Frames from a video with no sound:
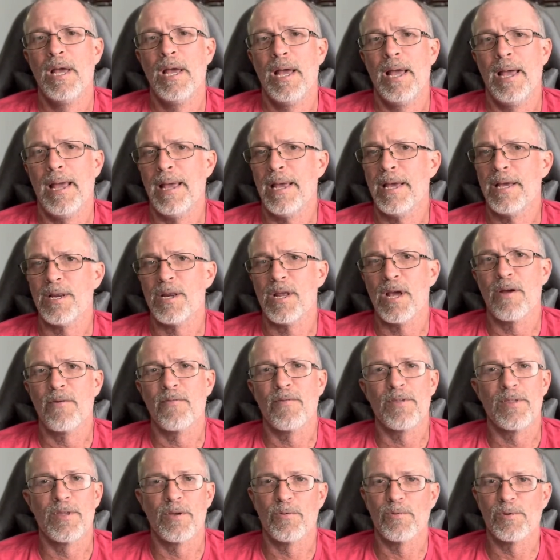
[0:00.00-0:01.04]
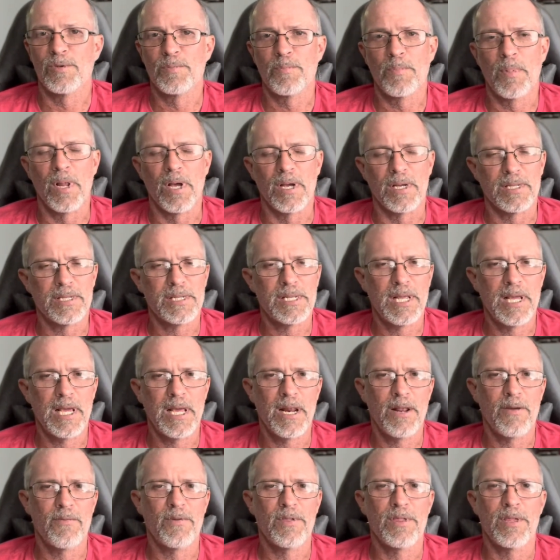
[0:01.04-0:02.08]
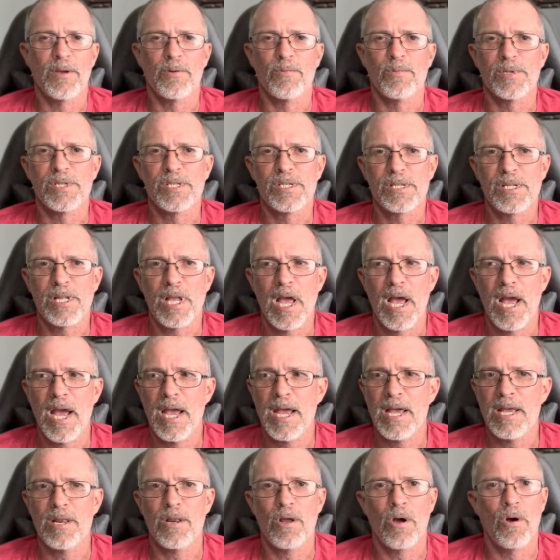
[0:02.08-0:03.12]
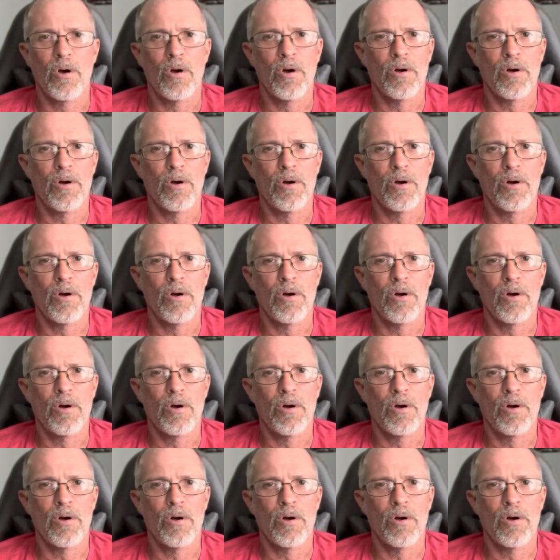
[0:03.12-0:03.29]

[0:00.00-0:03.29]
and everything was plugged in, everything was tight,